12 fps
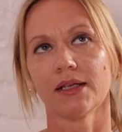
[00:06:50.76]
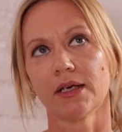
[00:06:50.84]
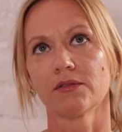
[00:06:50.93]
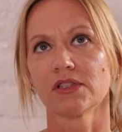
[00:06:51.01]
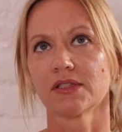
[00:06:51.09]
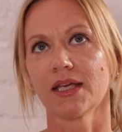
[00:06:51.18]

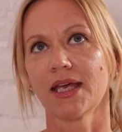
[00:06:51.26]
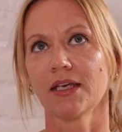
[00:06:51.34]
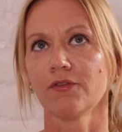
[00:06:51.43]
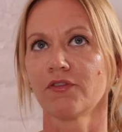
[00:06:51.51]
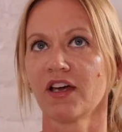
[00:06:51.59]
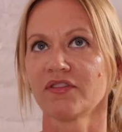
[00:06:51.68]
I would say
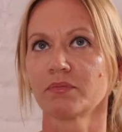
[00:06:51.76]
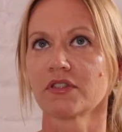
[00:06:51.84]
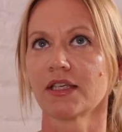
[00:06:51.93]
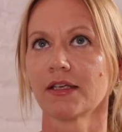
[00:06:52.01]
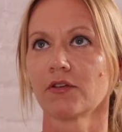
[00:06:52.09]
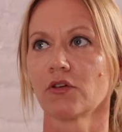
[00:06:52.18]
eighty-five
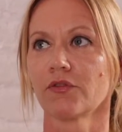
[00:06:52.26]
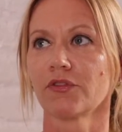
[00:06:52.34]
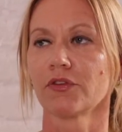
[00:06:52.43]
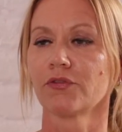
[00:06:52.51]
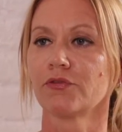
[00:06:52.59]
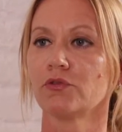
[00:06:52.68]
percent of
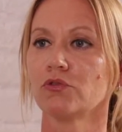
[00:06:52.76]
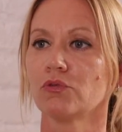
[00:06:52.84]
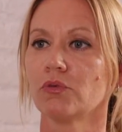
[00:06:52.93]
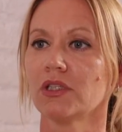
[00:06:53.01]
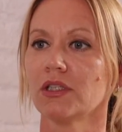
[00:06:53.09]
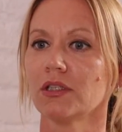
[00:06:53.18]
the
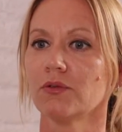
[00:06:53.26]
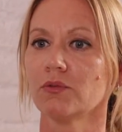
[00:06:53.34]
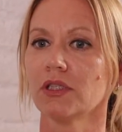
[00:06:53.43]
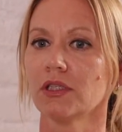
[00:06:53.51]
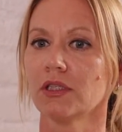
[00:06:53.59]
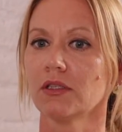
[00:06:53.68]
food we,
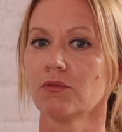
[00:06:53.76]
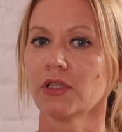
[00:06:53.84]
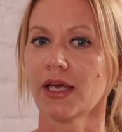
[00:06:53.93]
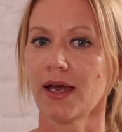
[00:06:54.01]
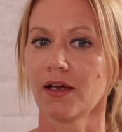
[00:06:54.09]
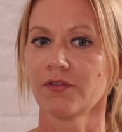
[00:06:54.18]
we,
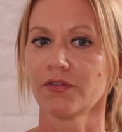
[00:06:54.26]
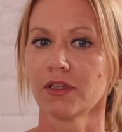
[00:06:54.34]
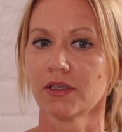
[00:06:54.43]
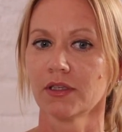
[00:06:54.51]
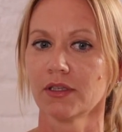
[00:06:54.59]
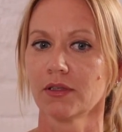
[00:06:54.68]
we have,
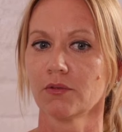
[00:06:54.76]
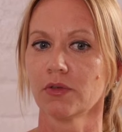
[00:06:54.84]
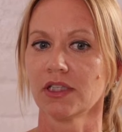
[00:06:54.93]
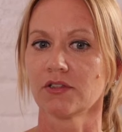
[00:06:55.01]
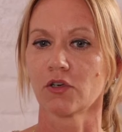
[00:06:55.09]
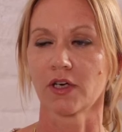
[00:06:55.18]
the,
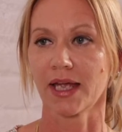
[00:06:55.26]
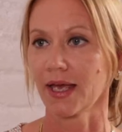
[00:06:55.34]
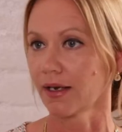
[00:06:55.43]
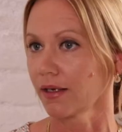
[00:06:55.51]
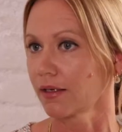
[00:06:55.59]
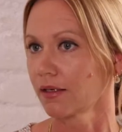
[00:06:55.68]
it's
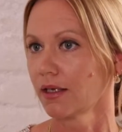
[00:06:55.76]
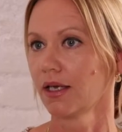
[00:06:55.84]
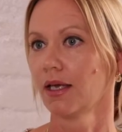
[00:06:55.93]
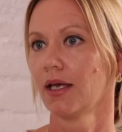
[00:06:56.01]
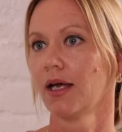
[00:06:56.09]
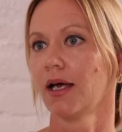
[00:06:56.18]
organic.
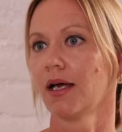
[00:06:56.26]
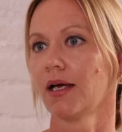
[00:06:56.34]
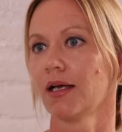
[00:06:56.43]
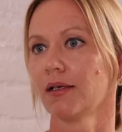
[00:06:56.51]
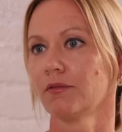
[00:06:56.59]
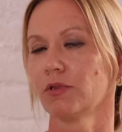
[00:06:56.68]

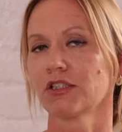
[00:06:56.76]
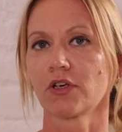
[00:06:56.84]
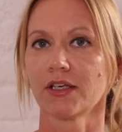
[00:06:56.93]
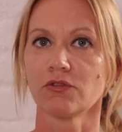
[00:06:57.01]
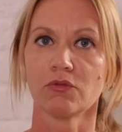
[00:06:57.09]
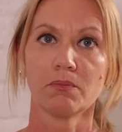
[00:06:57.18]
Uh, we
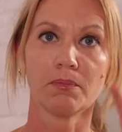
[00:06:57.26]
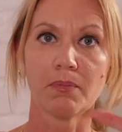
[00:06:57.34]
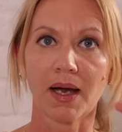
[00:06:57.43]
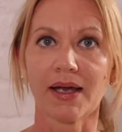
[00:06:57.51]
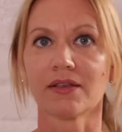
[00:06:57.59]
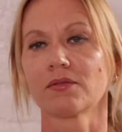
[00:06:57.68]
try to
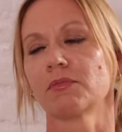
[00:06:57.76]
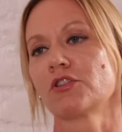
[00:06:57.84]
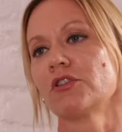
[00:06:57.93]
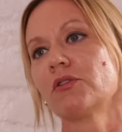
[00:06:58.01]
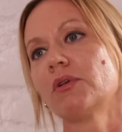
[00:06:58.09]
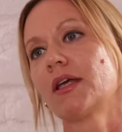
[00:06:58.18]
buy as
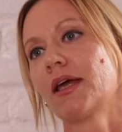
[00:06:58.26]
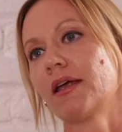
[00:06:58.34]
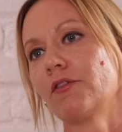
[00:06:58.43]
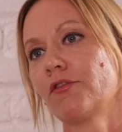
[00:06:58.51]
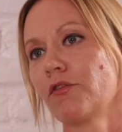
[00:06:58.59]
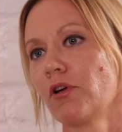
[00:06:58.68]
much as we
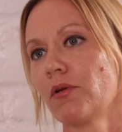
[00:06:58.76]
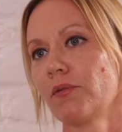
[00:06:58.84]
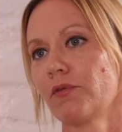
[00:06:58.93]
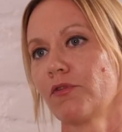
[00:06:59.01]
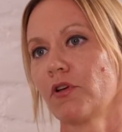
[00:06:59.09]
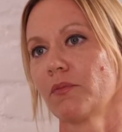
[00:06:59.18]
can
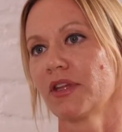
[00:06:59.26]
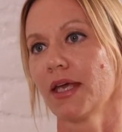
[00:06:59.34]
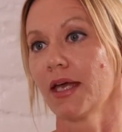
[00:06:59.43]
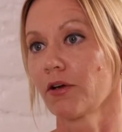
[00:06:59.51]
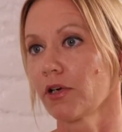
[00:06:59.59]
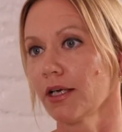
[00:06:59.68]
from, from the
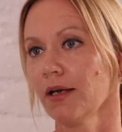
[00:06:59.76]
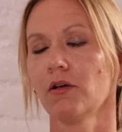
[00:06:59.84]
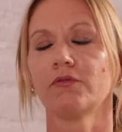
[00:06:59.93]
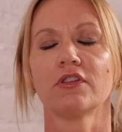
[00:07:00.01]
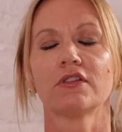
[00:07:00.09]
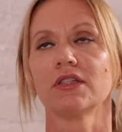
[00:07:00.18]
area.
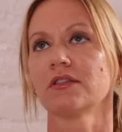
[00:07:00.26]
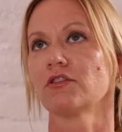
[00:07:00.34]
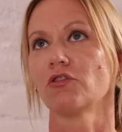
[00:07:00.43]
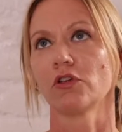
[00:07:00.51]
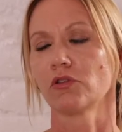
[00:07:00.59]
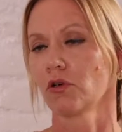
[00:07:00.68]
Obviously, it's
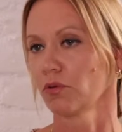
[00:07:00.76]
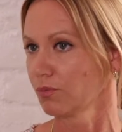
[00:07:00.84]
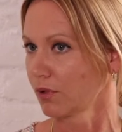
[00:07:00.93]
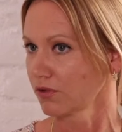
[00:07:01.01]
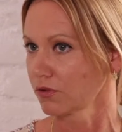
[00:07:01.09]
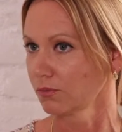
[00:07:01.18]
not always
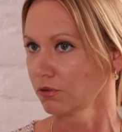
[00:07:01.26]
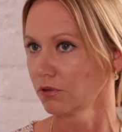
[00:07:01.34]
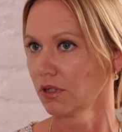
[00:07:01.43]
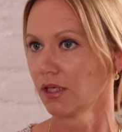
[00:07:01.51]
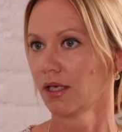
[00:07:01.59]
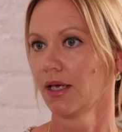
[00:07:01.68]

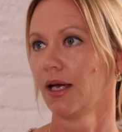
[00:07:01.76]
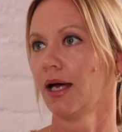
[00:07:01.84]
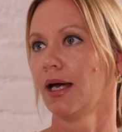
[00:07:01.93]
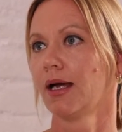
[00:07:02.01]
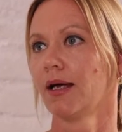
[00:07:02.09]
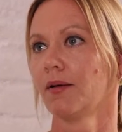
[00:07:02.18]
possible.
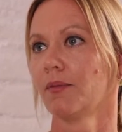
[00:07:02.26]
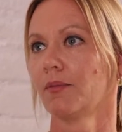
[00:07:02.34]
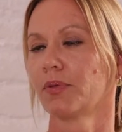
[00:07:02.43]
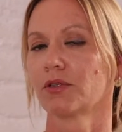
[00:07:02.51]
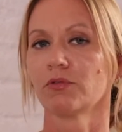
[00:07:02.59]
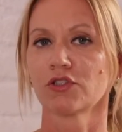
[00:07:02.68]
Um,
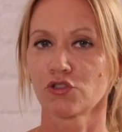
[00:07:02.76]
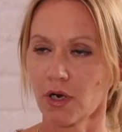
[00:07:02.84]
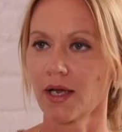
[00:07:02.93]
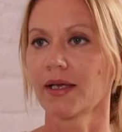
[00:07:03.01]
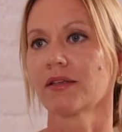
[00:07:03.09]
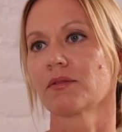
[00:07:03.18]
but we
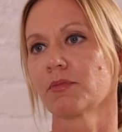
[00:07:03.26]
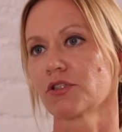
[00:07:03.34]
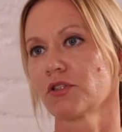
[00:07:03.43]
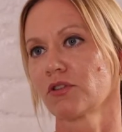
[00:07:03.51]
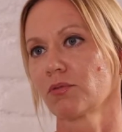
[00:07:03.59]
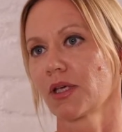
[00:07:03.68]
try as
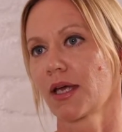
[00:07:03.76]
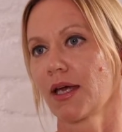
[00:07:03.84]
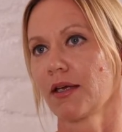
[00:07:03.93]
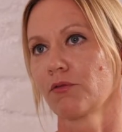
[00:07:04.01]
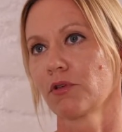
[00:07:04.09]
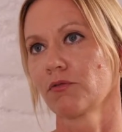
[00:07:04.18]
much as we
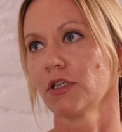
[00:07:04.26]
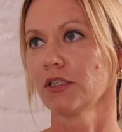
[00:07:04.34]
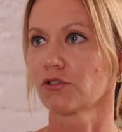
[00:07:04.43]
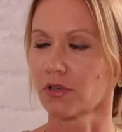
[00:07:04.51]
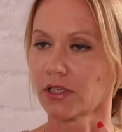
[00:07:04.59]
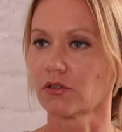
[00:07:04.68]
can, and we really
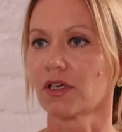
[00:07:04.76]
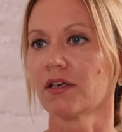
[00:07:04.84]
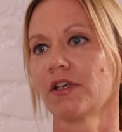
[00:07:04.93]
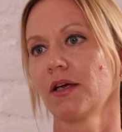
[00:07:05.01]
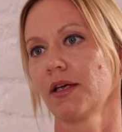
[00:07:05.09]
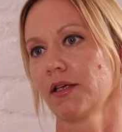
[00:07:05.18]
try to
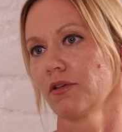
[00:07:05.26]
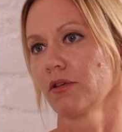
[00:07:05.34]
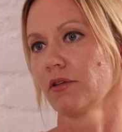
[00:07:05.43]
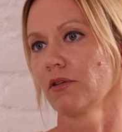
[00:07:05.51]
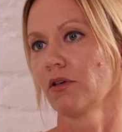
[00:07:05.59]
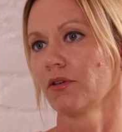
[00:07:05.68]
an eye
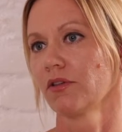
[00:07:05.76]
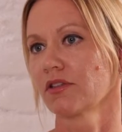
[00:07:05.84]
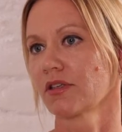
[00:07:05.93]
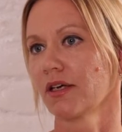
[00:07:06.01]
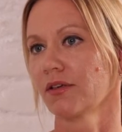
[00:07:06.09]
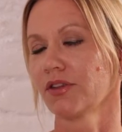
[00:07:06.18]
on, on
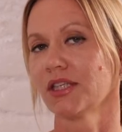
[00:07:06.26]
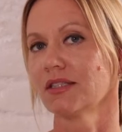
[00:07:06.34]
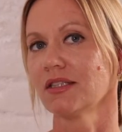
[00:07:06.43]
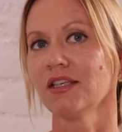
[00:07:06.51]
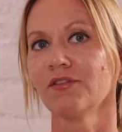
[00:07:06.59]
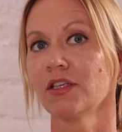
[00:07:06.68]
this kind of
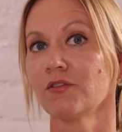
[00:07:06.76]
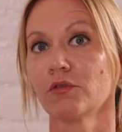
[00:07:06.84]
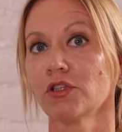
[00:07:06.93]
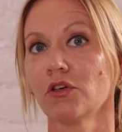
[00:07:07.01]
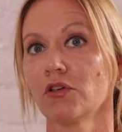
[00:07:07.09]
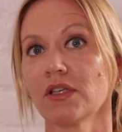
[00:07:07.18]
things, even if
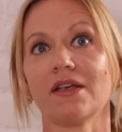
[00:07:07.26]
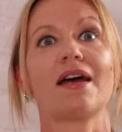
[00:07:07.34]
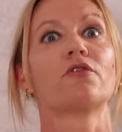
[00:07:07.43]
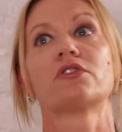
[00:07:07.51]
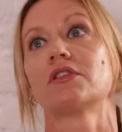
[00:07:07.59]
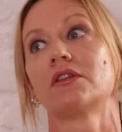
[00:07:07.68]
we don't
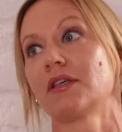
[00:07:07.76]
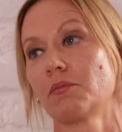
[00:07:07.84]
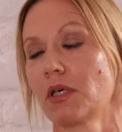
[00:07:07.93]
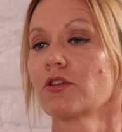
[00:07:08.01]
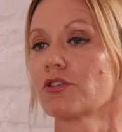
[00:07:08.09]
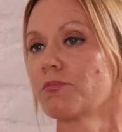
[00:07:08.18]
announce it that
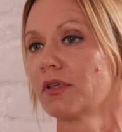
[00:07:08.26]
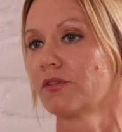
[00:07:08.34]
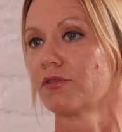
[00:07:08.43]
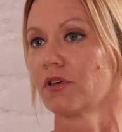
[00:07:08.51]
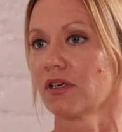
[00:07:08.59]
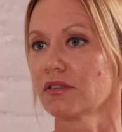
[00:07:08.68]
much. But
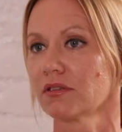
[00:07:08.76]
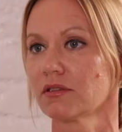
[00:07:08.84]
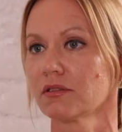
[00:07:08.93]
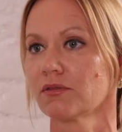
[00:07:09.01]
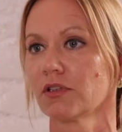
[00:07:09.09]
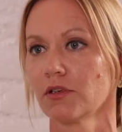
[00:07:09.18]
for us,
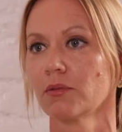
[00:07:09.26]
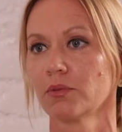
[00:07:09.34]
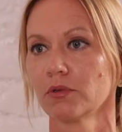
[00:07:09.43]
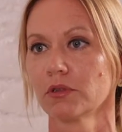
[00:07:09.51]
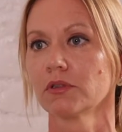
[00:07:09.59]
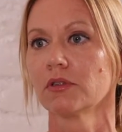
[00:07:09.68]
this is very
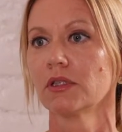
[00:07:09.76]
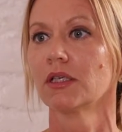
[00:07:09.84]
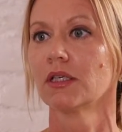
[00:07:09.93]
important.